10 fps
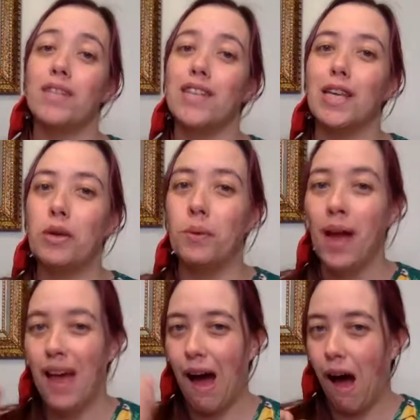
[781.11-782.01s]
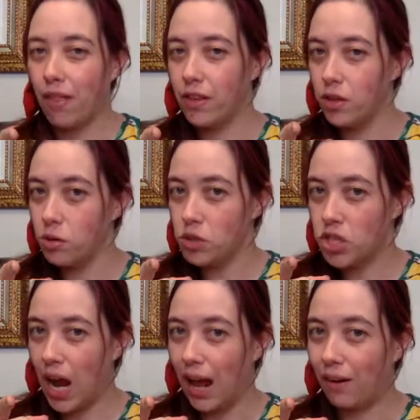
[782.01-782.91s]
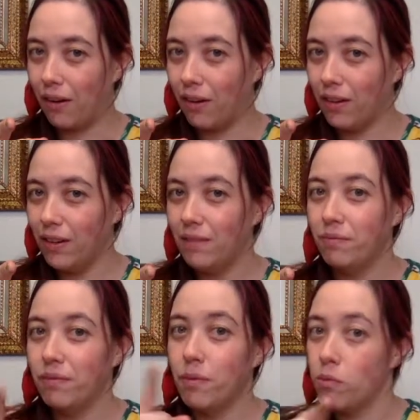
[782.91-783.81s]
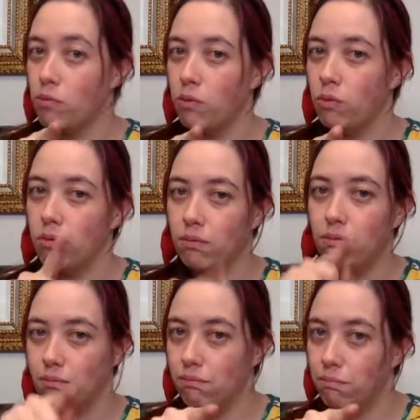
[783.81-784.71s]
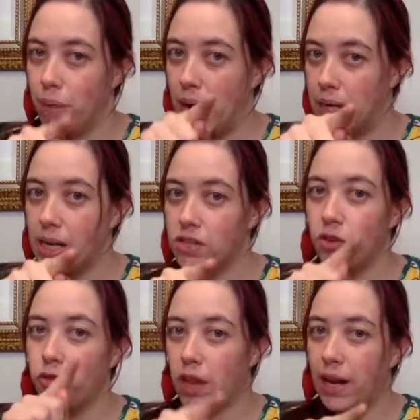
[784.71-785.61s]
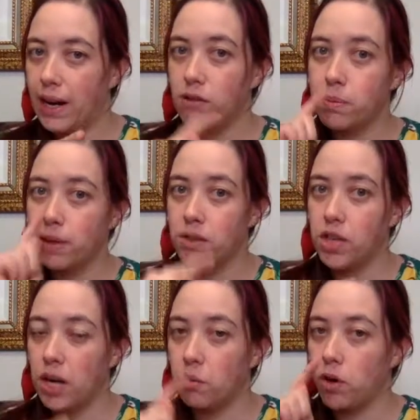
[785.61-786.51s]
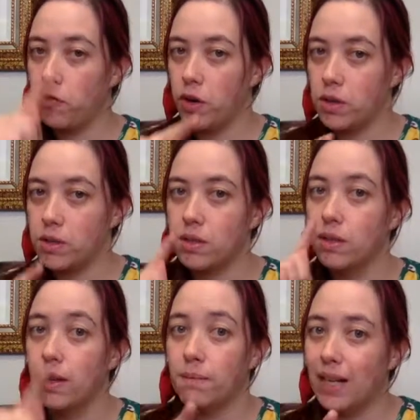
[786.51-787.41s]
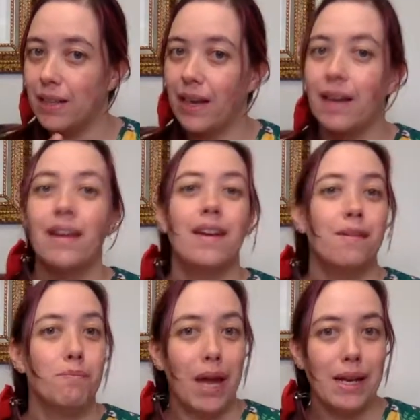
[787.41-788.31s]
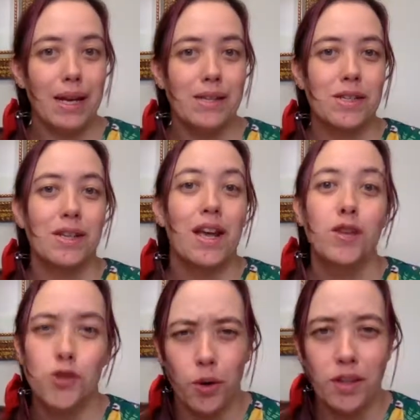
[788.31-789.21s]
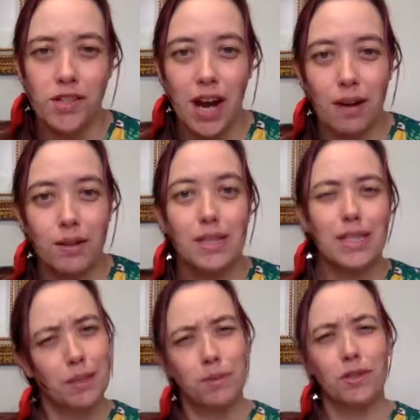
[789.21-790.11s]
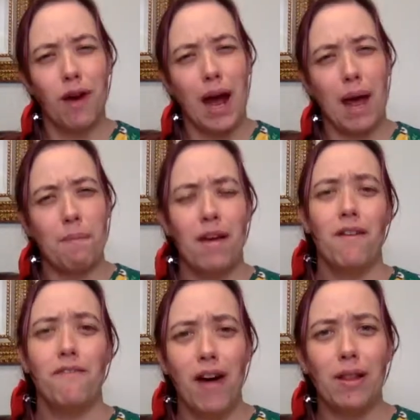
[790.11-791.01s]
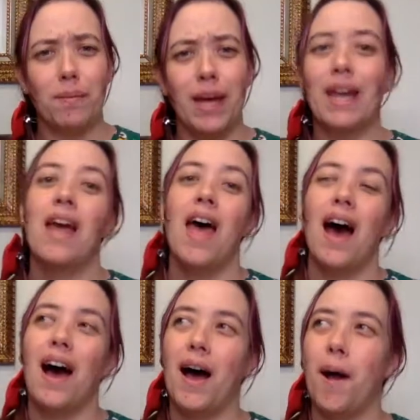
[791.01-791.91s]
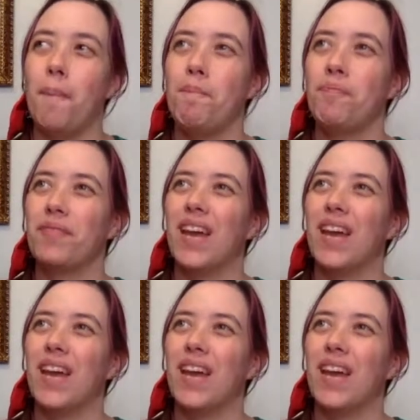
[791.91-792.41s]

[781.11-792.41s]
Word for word: see you on the new channel. Pay attention for that announcement, January first. I'm telling you, pay attention. Join the channel. Subscribe. Follow me. Um,